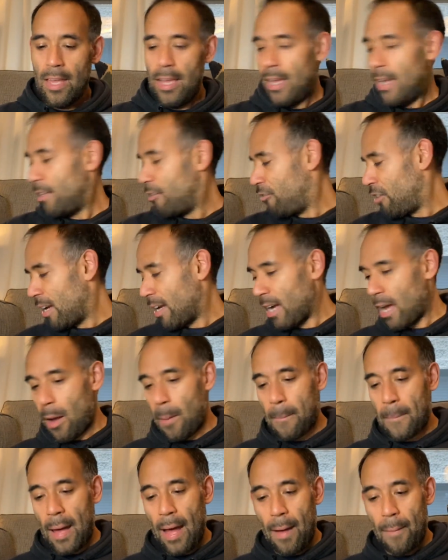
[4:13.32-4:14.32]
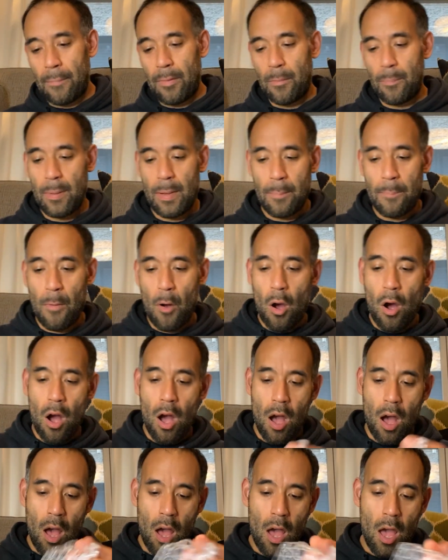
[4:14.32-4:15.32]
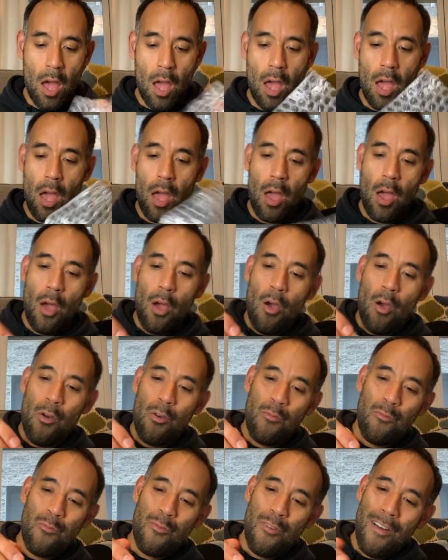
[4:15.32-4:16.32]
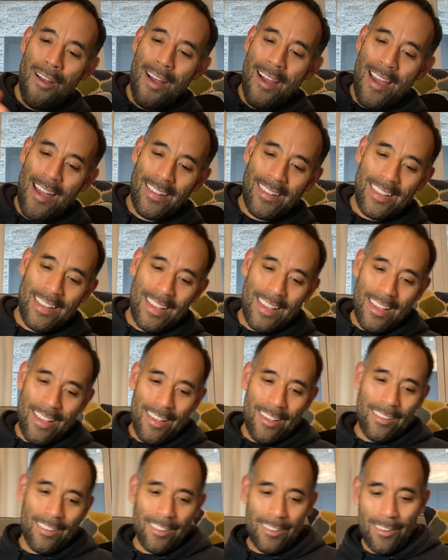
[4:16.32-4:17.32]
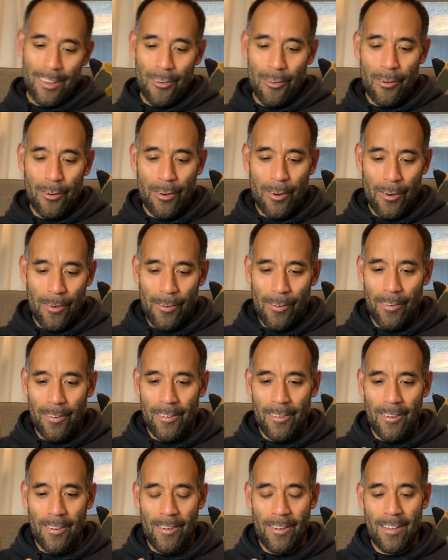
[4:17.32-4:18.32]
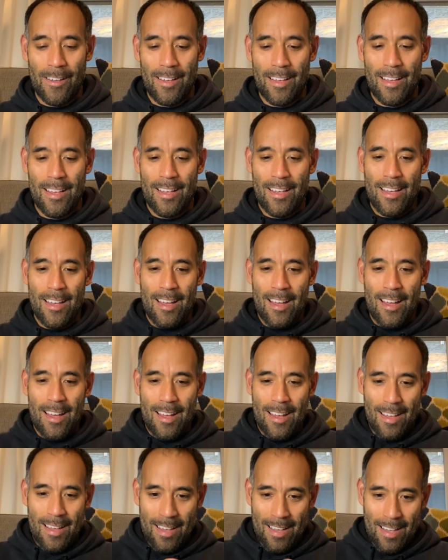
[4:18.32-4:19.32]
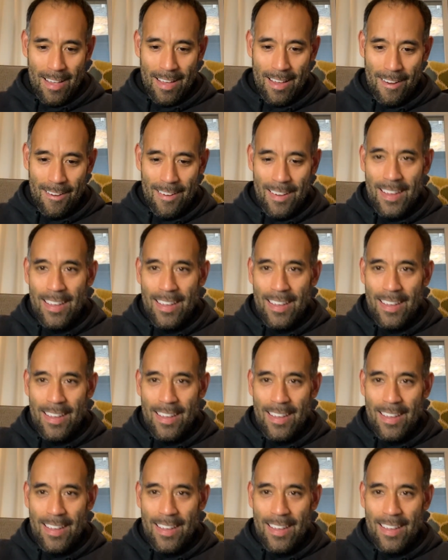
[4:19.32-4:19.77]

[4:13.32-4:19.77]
and check out Bob's Big Boy. What? So cool. Here he